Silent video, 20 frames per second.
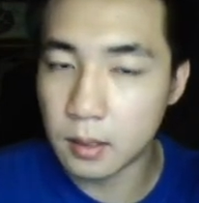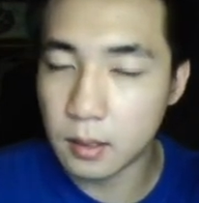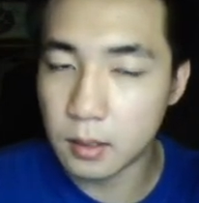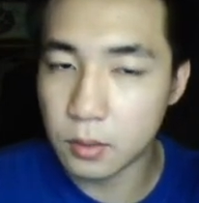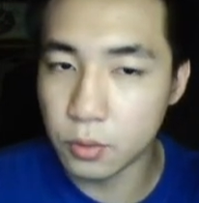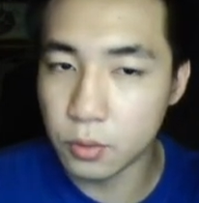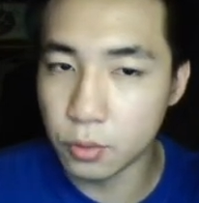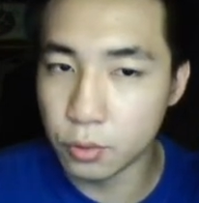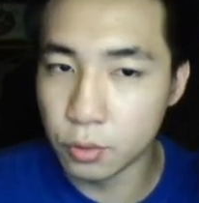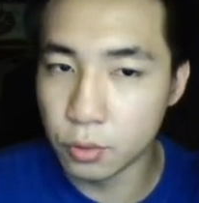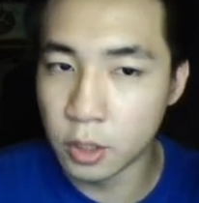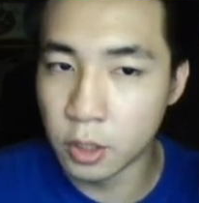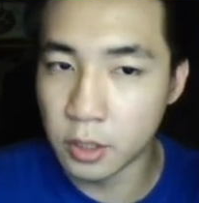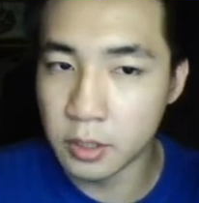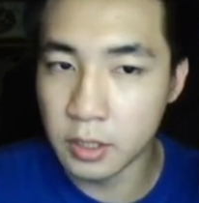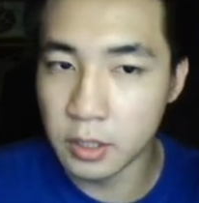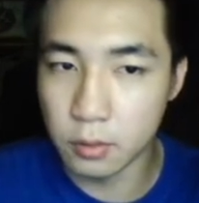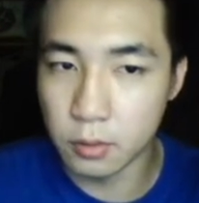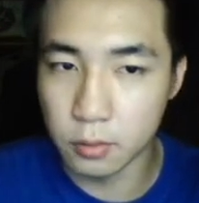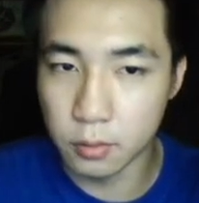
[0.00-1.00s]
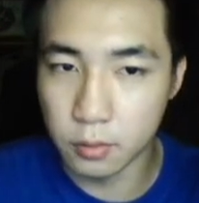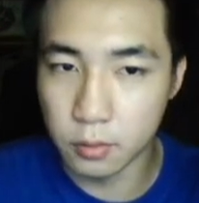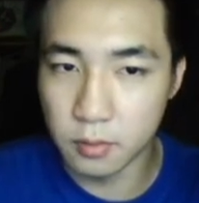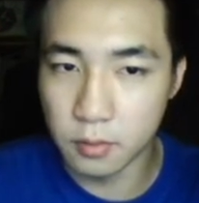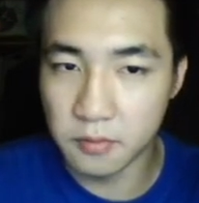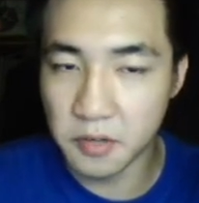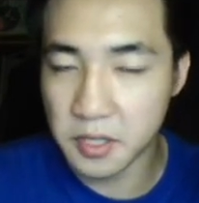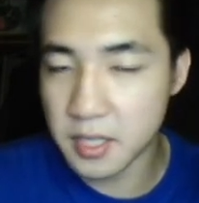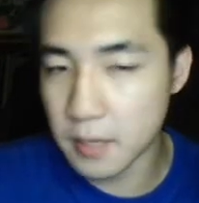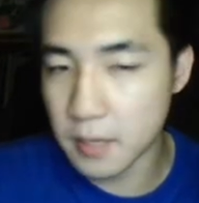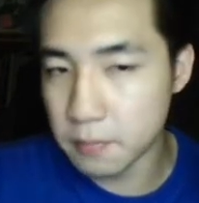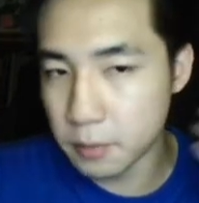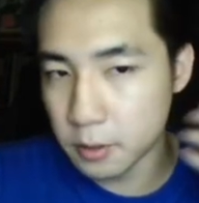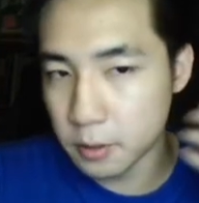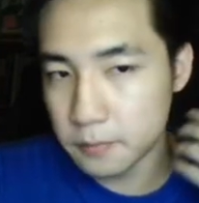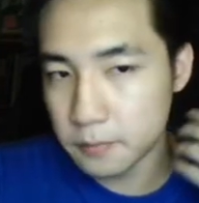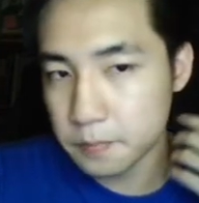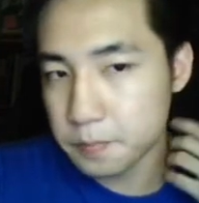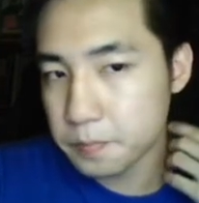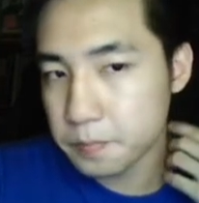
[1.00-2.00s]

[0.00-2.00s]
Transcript: you do not need to, for example,